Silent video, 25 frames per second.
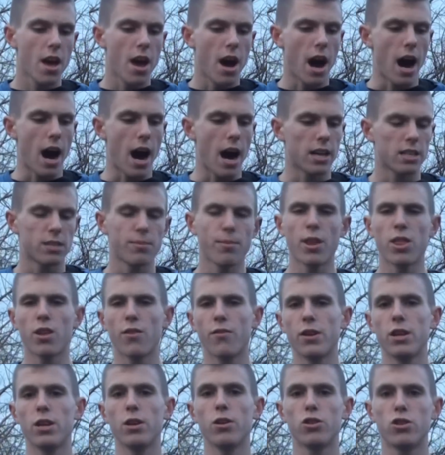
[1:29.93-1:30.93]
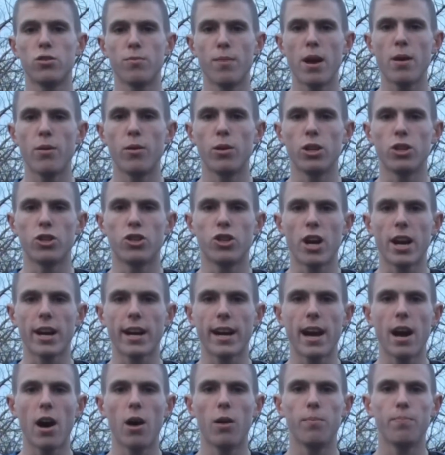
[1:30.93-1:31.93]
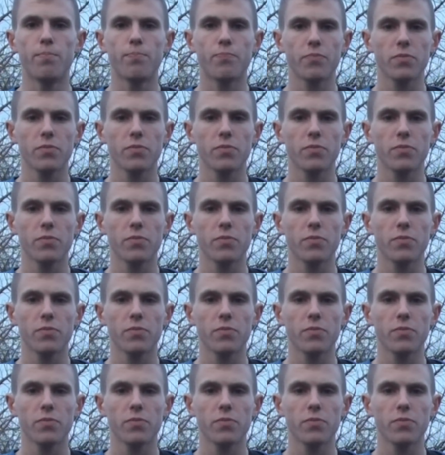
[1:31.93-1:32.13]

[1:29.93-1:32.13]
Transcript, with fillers: Uh, some other videos you may want to check out.